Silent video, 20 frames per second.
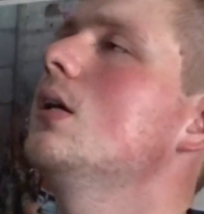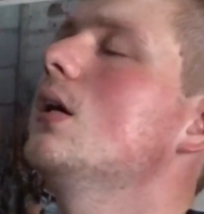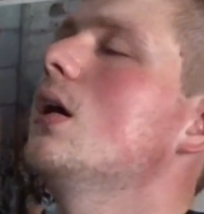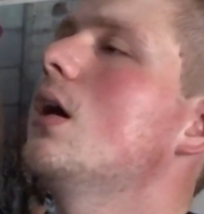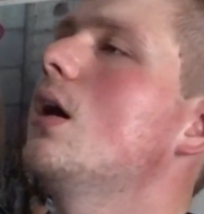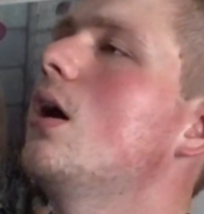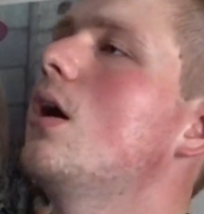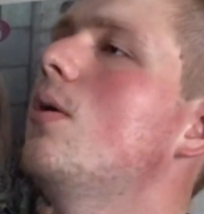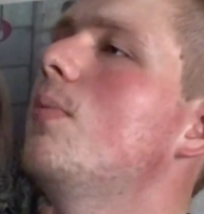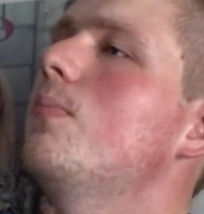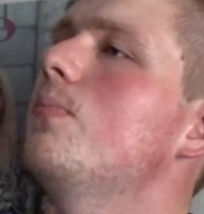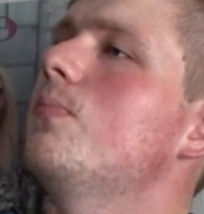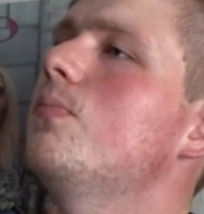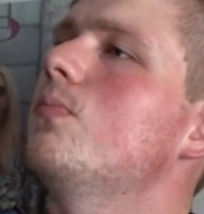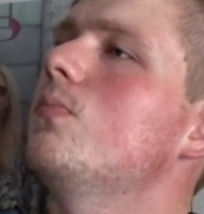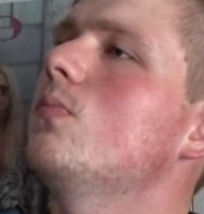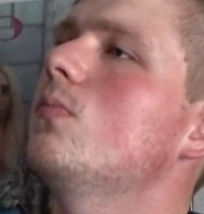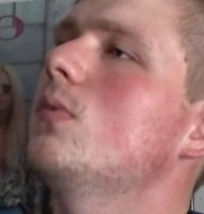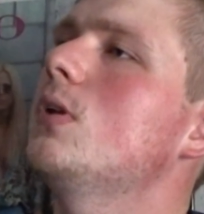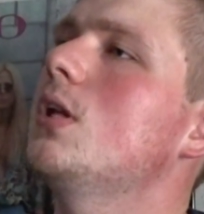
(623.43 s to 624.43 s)
Um,
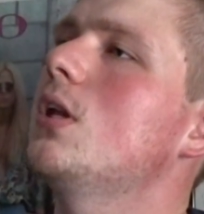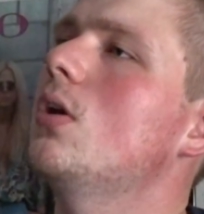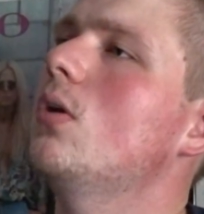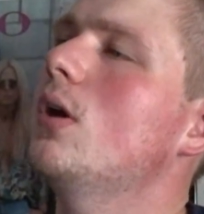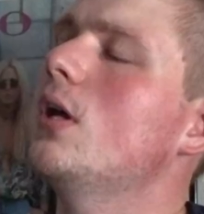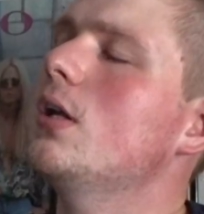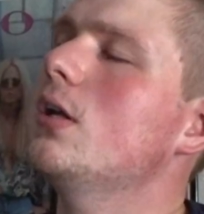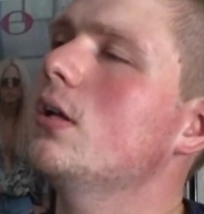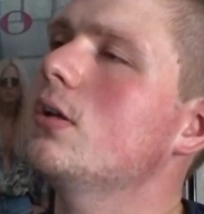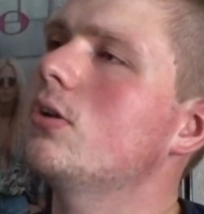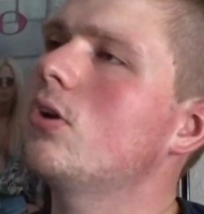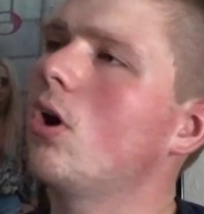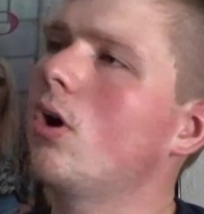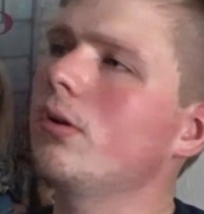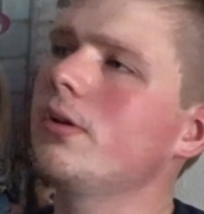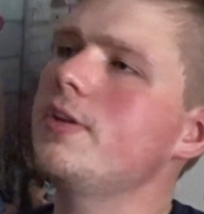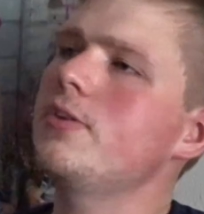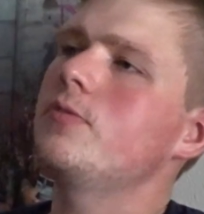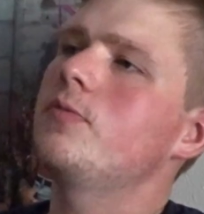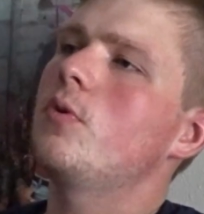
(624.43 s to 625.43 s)
you know, and, and
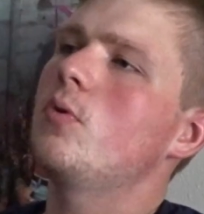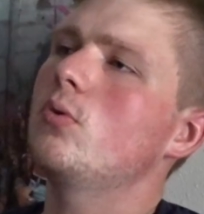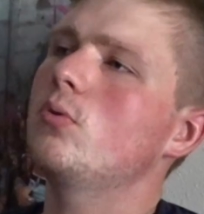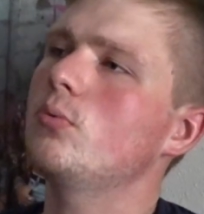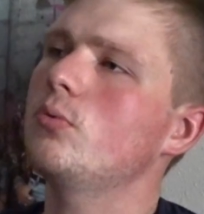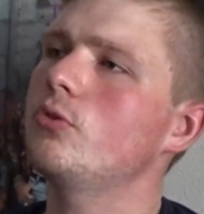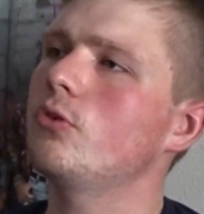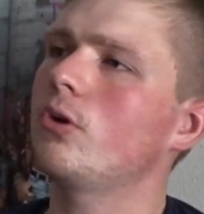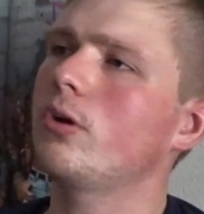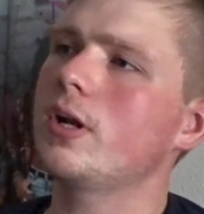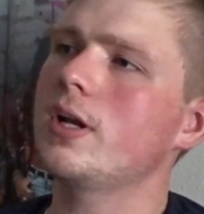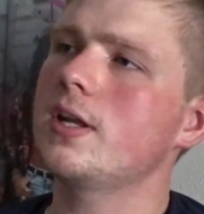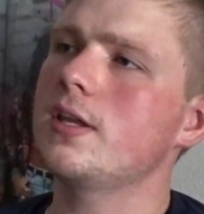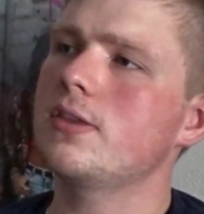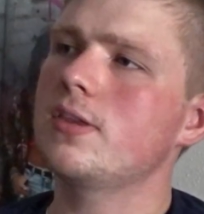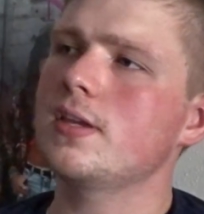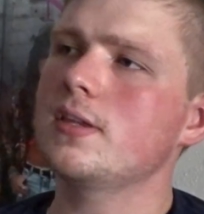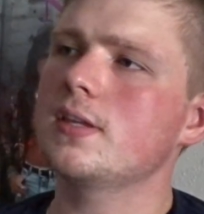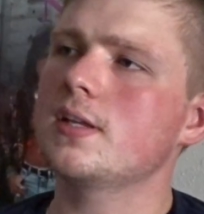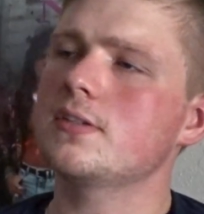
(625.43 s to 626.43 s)
Carly's vocals aren't
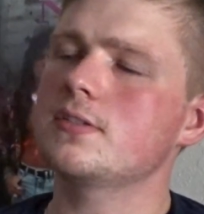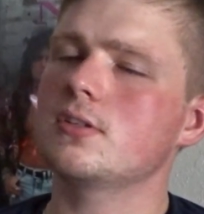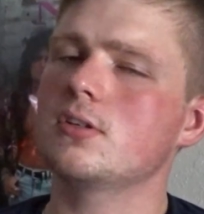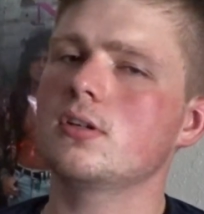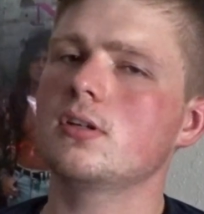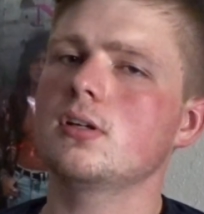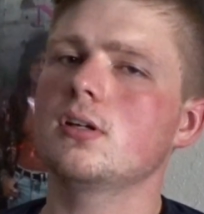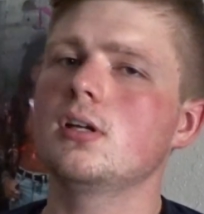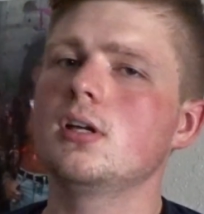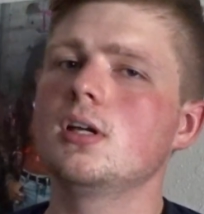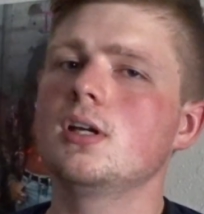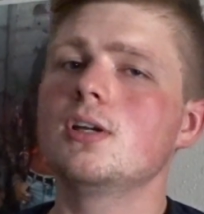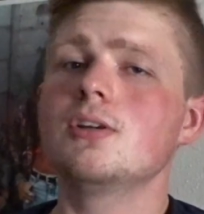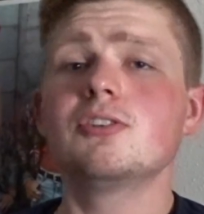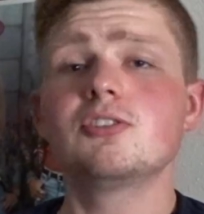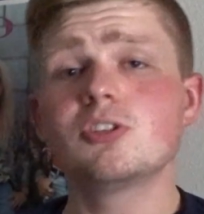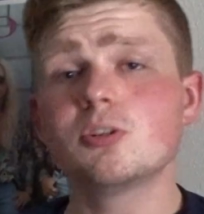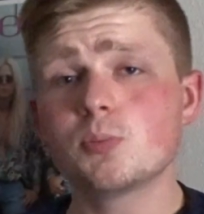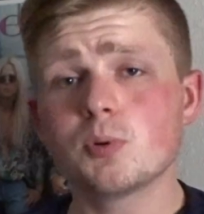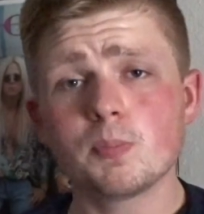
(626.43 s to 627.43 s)
anything that's going to
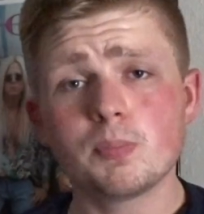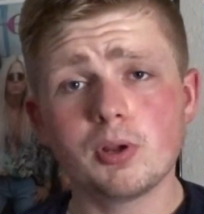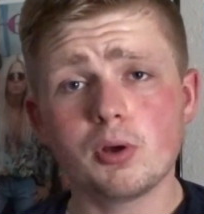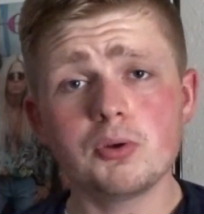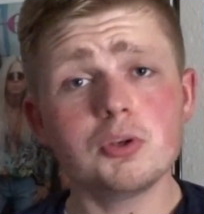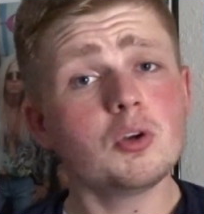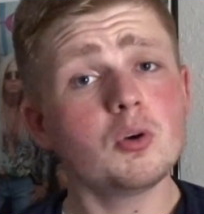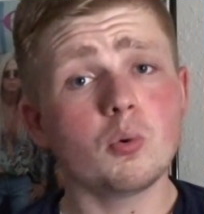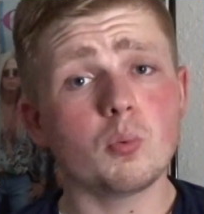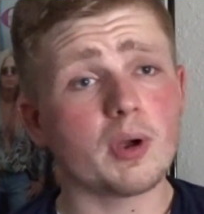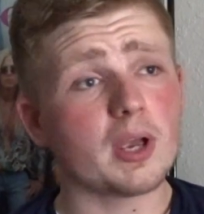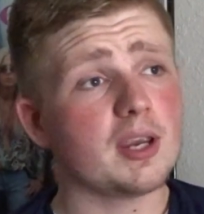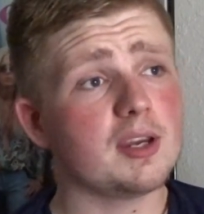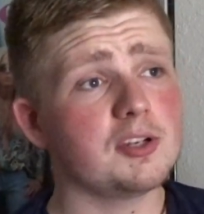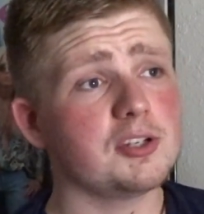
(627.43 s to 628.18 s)
super blow you away.